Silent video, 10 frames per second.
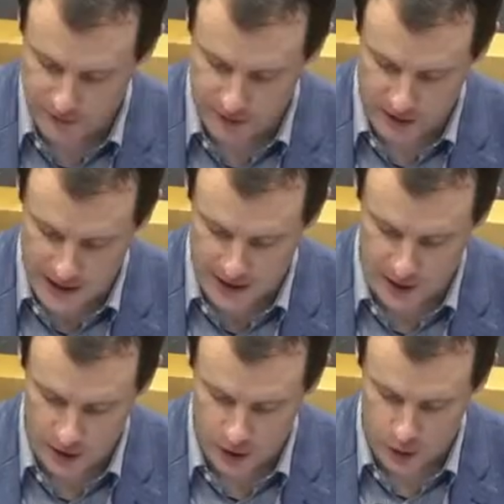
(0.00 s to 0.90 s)
that chief is
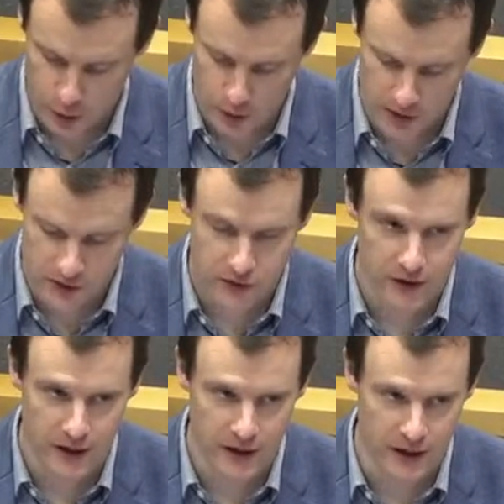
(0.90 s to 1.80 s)
hired, who
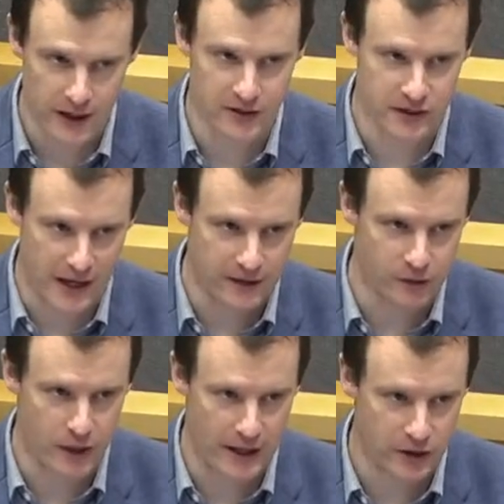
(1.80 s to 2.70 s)
does the
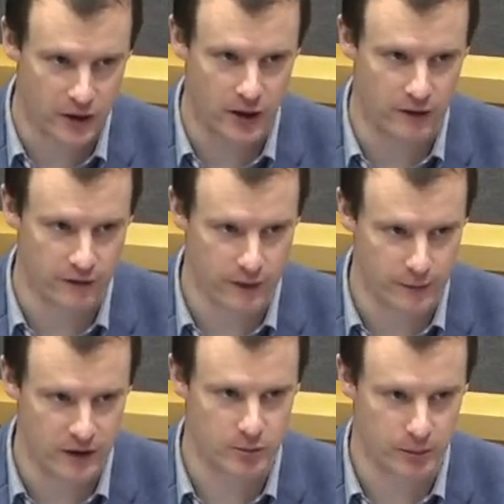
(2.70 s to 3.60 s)
executive director of
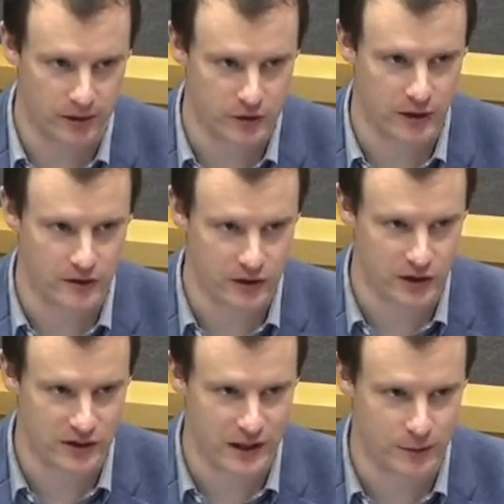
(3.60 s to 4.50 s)
the Municipal Police
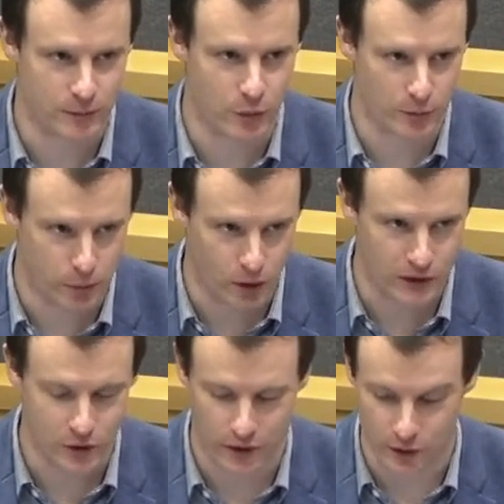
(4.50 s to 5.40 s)
Transition Team
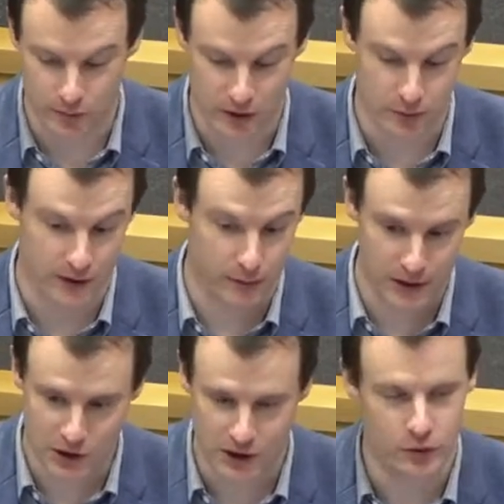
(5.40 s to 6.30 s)
report to? Are they responsible to
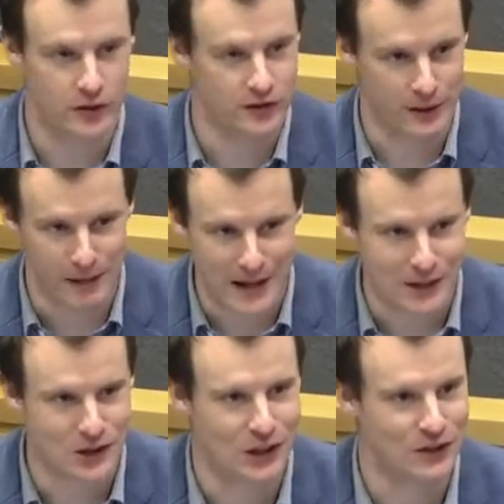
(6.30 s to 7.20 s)
the commission, to our city
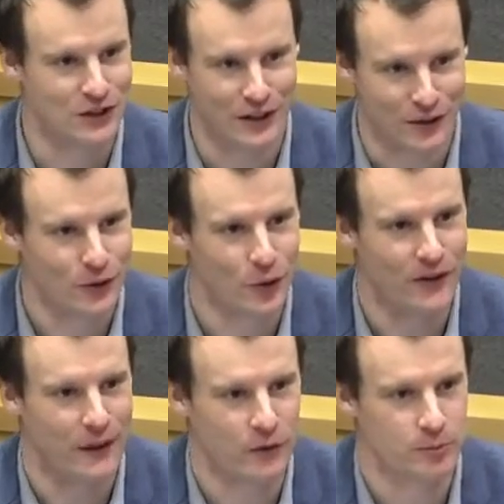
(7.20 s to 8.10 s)
manager, to
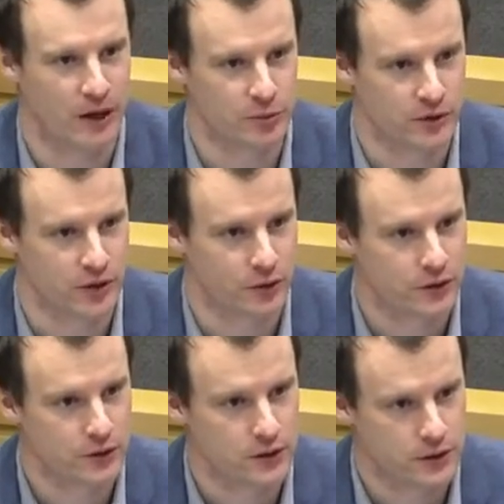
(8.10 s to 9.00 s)
who are they responsible
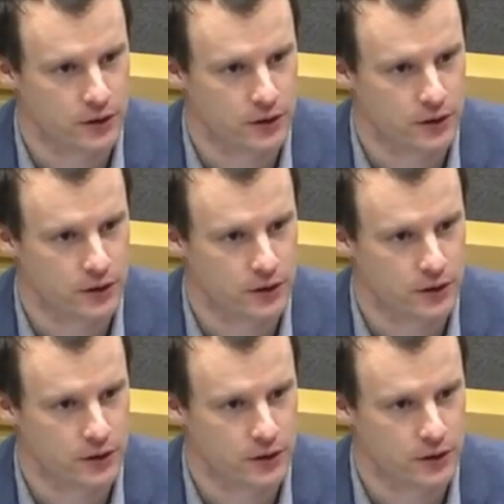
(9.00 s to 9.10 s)
to?